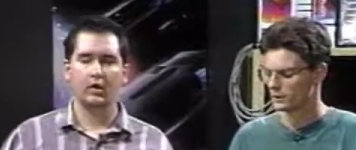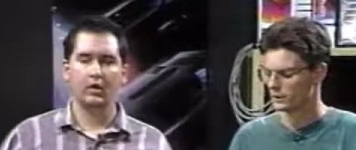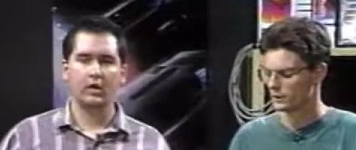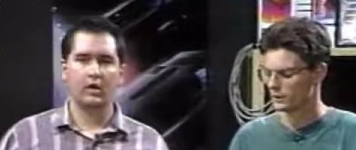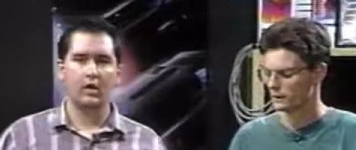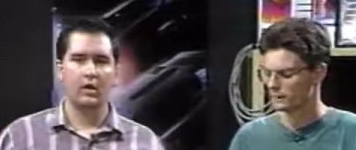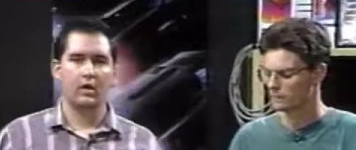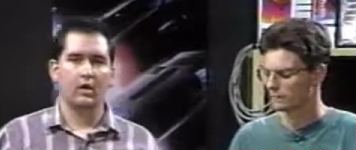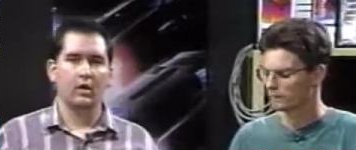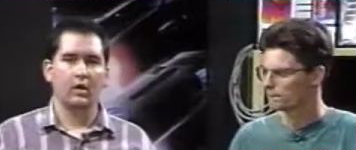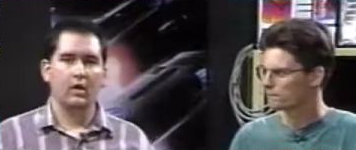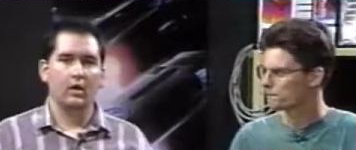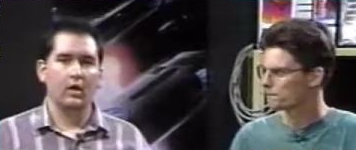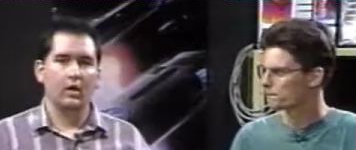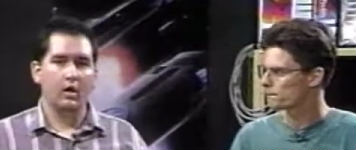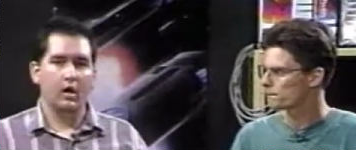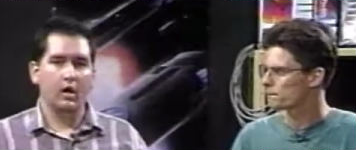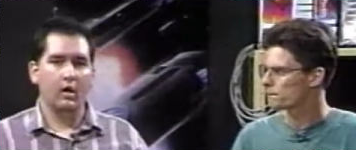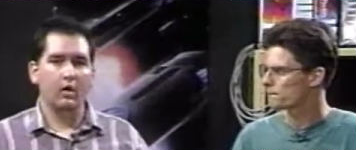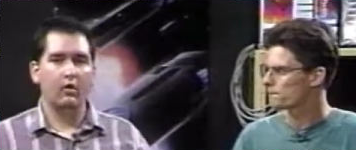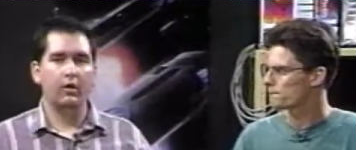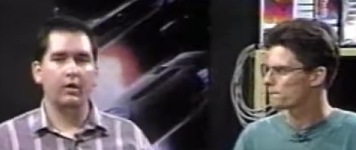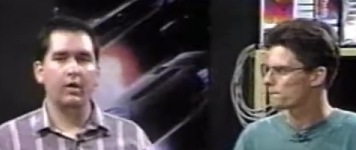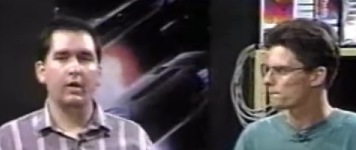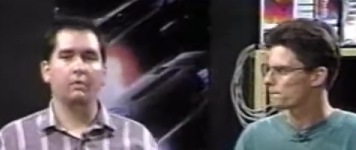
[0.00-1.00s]
Speaker 1: Yeah.
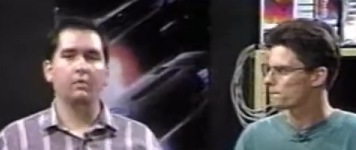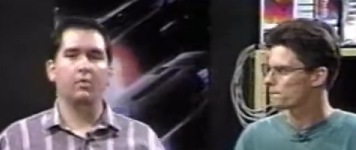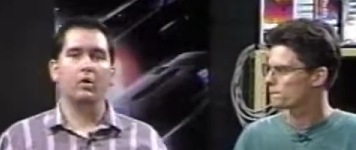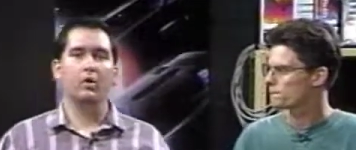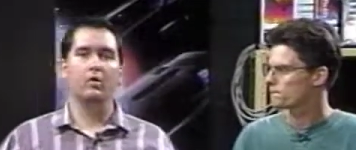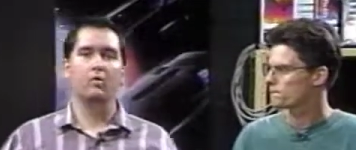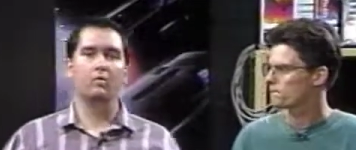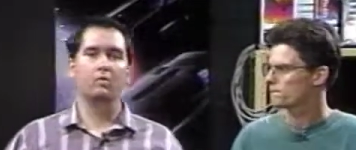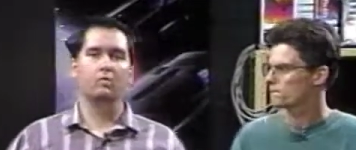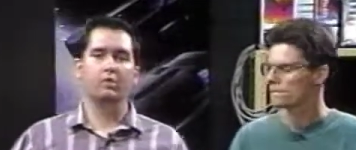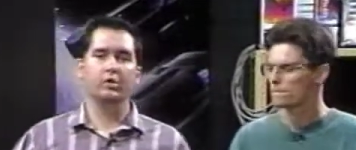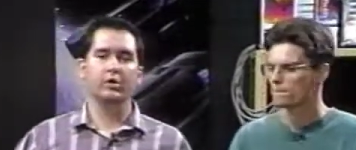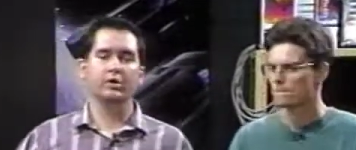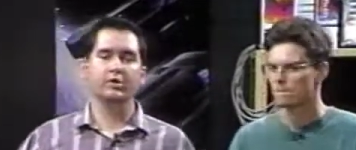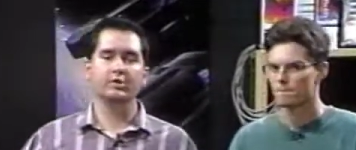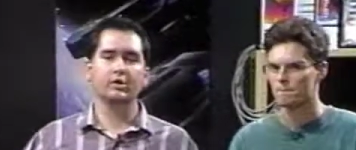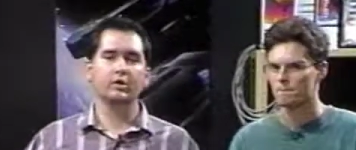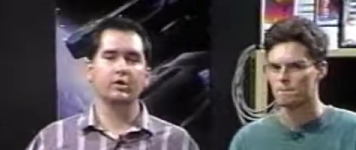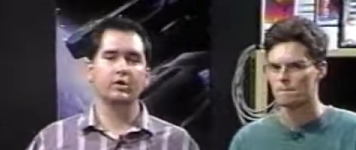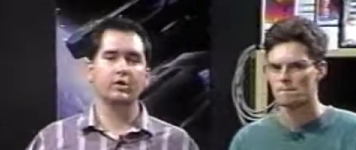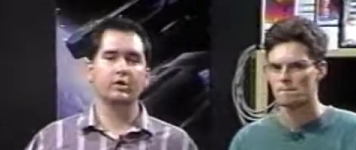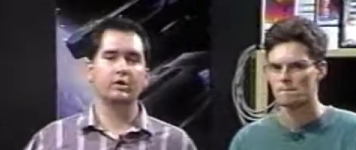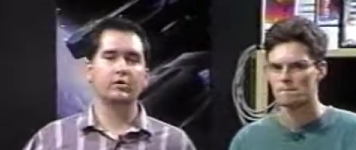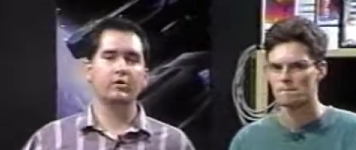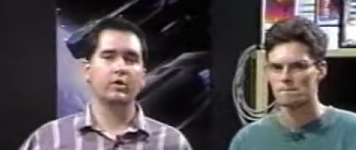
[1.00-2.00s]
All right, well, we're just
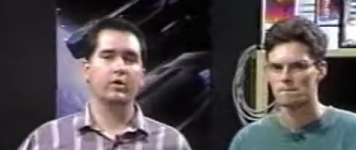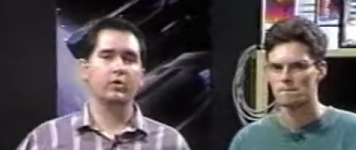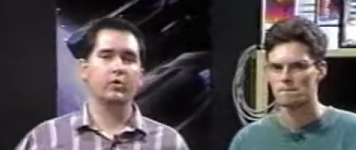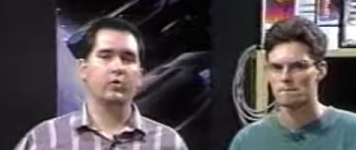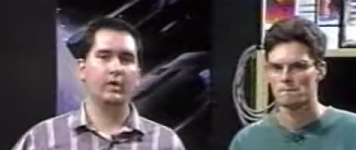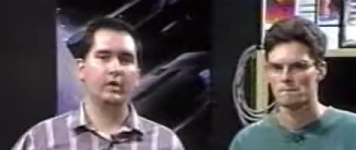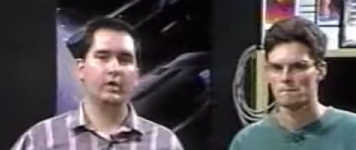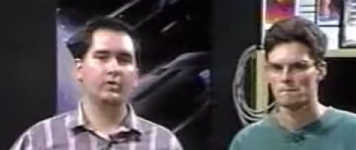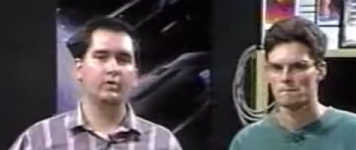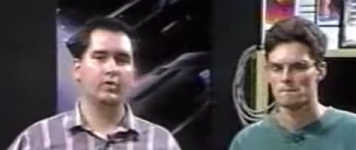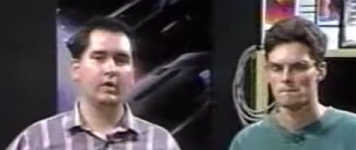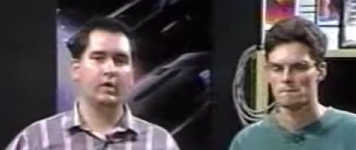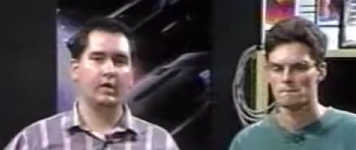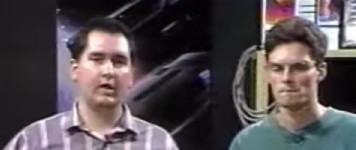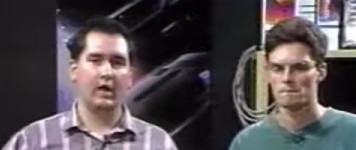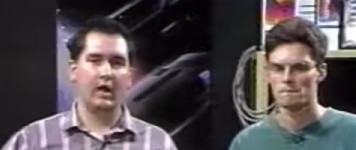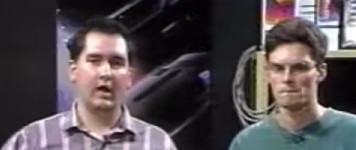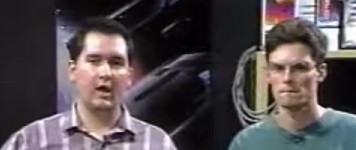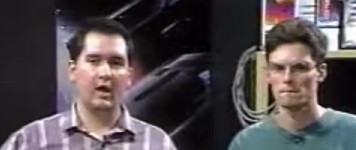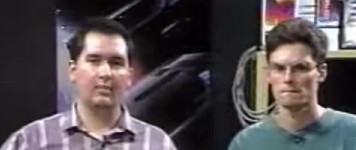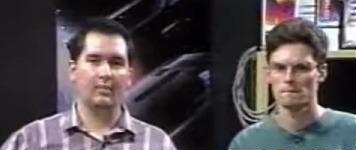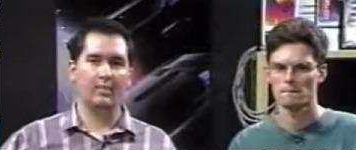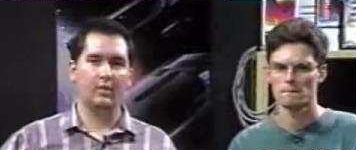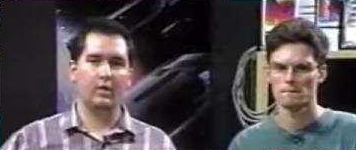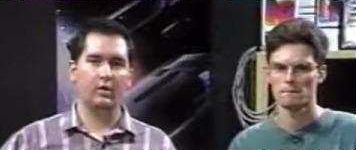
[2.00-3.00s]
going to do a quick
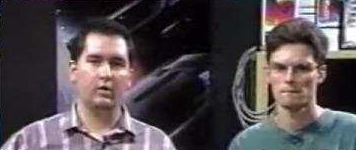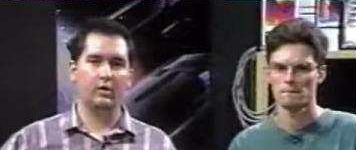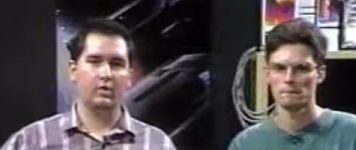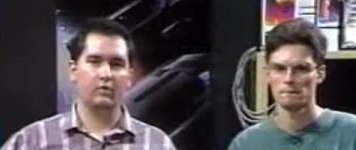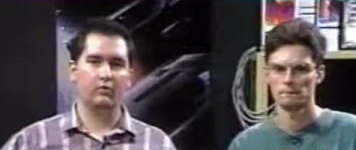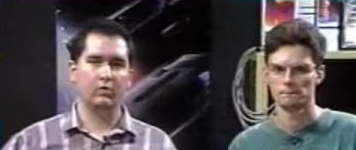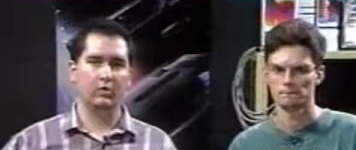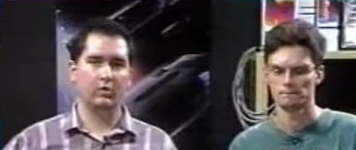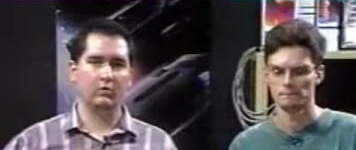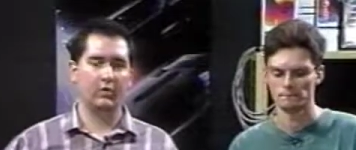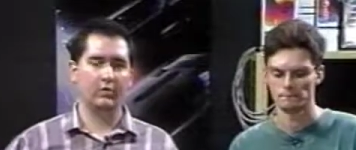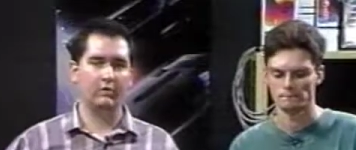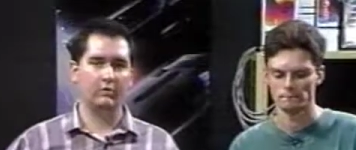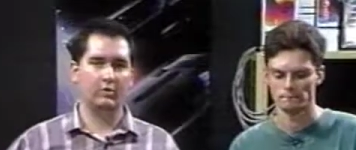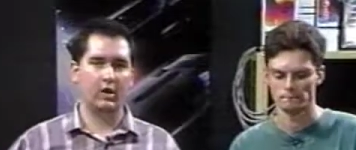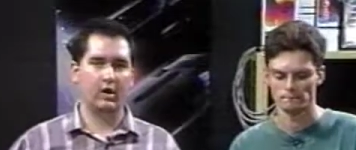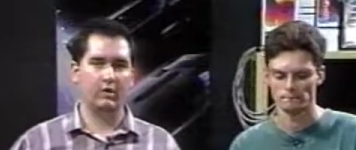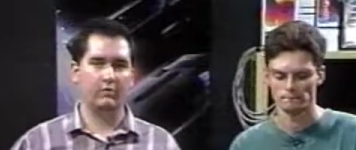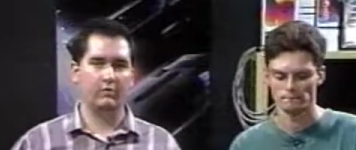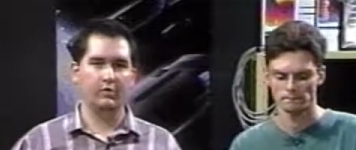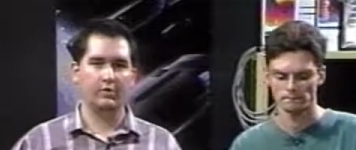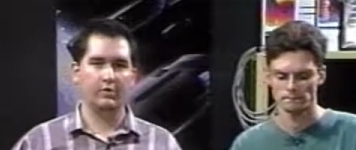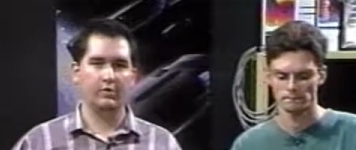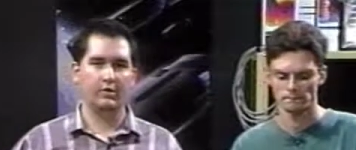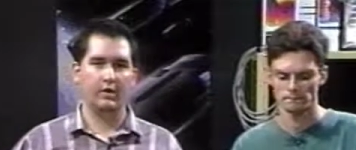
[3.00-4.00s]
recap here of what we've
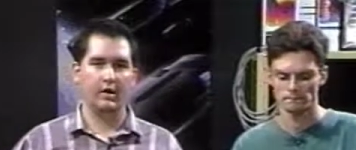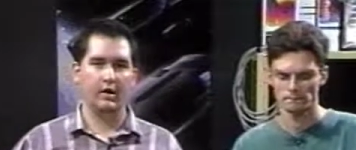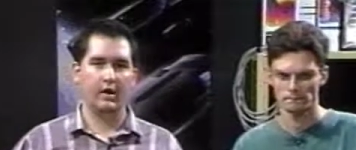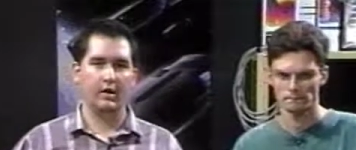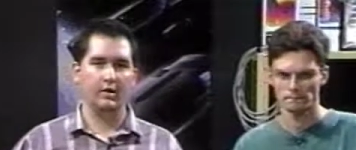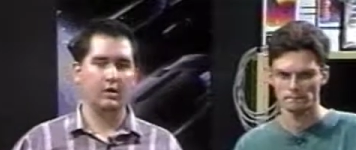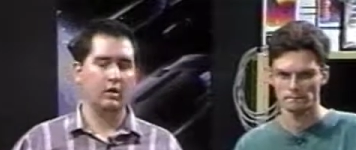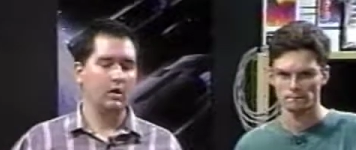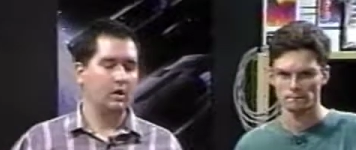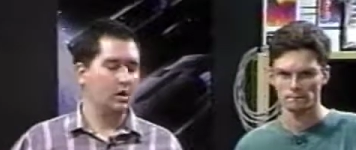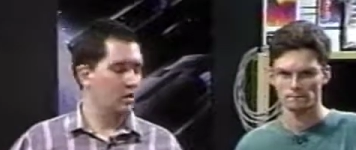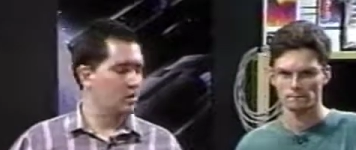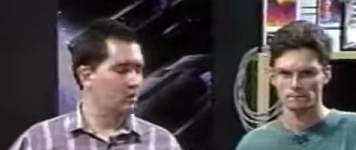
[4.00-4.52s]
covered tonight.